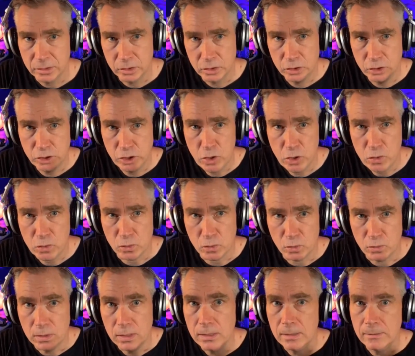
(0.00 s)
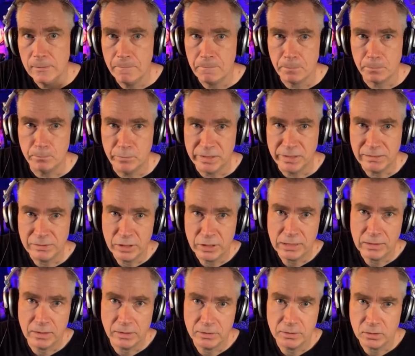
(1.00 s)
2, building
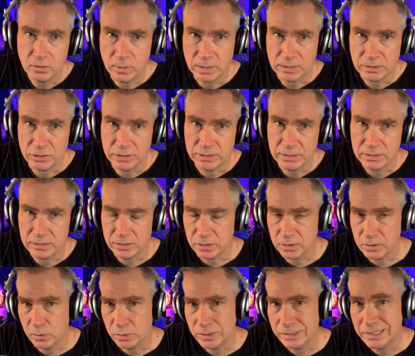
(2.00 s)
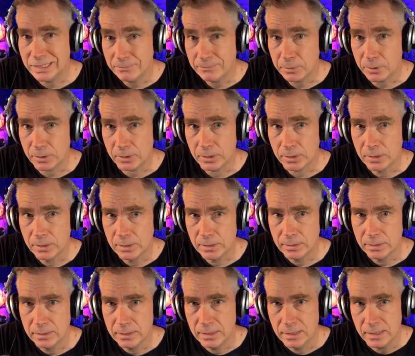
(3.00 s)
on your questions to go deeper.
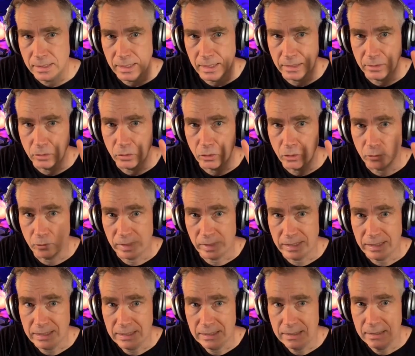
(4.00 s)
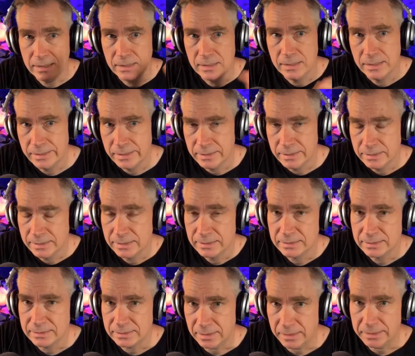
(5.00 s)
And 3,
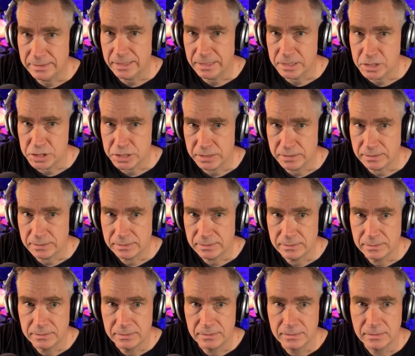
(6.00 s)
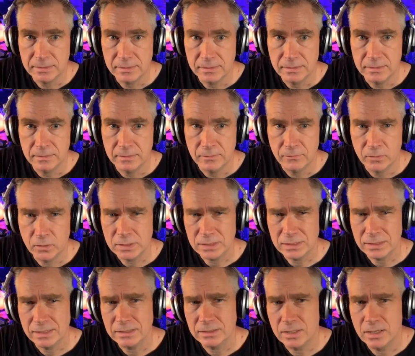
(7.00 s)
citations. First,
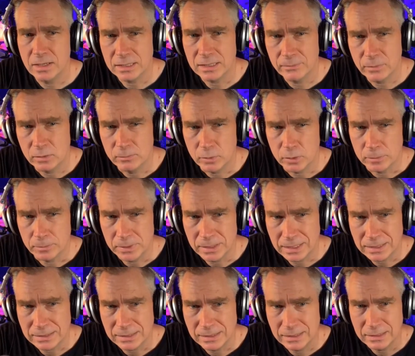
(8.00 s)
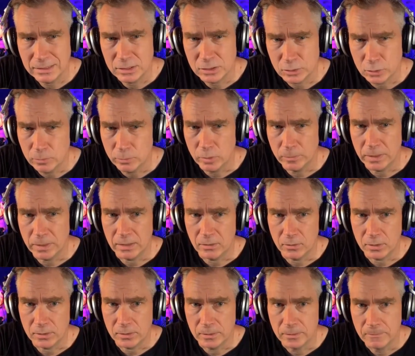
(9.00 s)
let's talk about Perplexity's superpower: